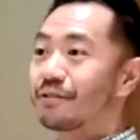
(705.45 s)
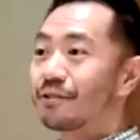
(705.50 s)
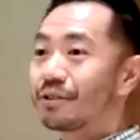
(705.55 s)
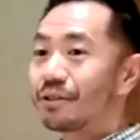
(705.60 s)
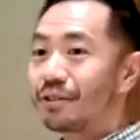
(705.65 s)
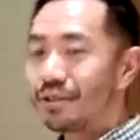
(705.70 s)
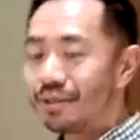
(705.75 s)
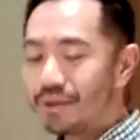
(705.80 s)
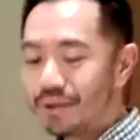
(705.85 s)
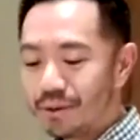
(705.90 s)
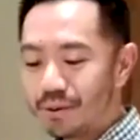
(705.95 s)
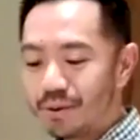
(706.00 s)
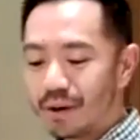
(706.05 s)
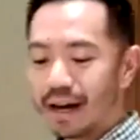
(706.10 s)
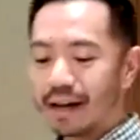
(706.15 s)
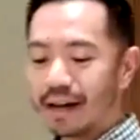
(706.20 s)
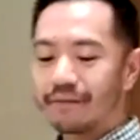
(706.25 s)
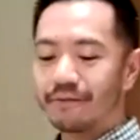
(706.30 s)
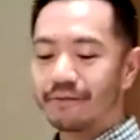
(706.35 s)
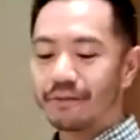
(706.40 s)
for
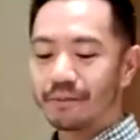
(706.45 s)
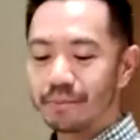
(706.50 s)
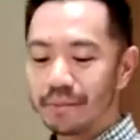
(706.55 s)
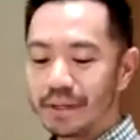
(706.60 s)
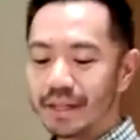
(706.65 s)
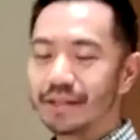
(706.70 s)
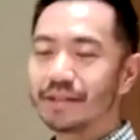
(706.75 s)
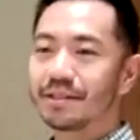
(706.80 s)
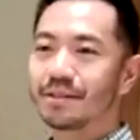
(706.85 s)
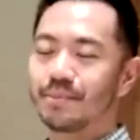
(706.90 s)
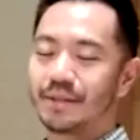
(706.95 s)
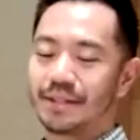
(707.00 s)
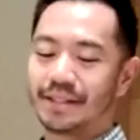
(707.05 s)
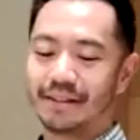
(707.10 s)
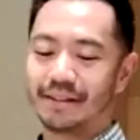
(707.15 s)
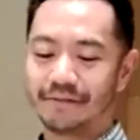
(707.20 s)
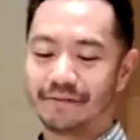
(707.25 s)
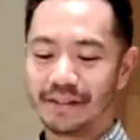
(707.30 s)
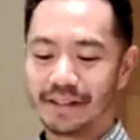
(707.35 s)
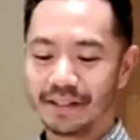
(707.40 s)
you and for me
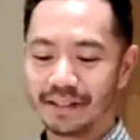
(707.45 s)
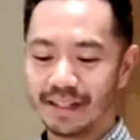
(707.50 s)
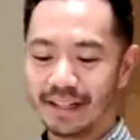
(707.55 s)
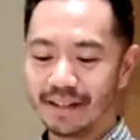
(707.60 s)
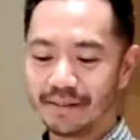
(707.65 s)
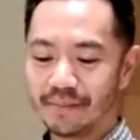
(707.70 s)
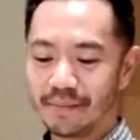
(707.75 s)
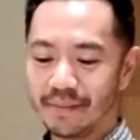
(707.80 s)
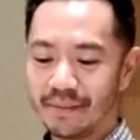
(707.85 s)
specifically.